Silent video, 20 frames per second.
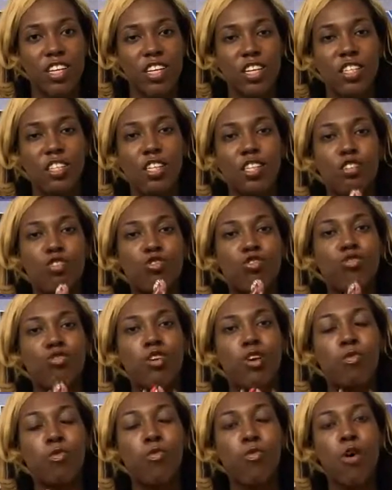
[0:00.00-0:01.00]
so that you
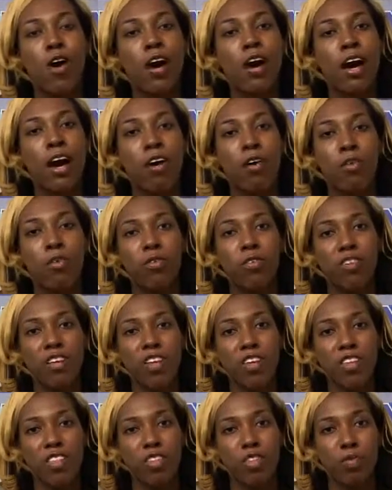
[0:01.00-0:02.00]
can walk out
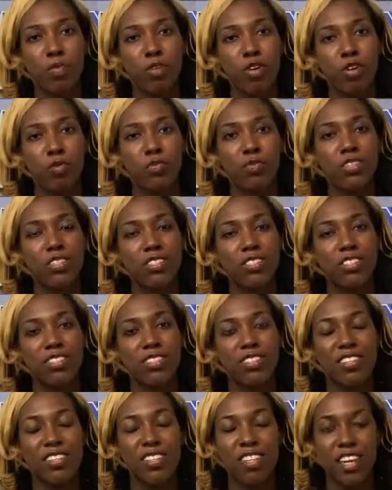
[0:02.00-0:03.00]
the purpose
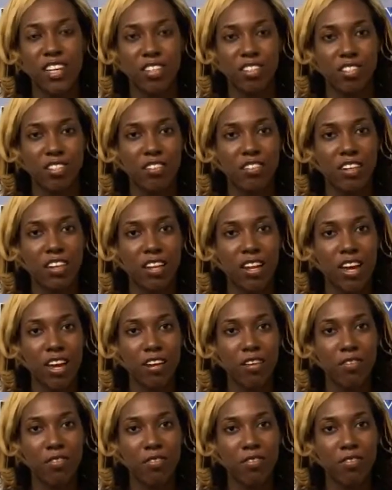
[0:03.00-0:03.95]
that is on your life.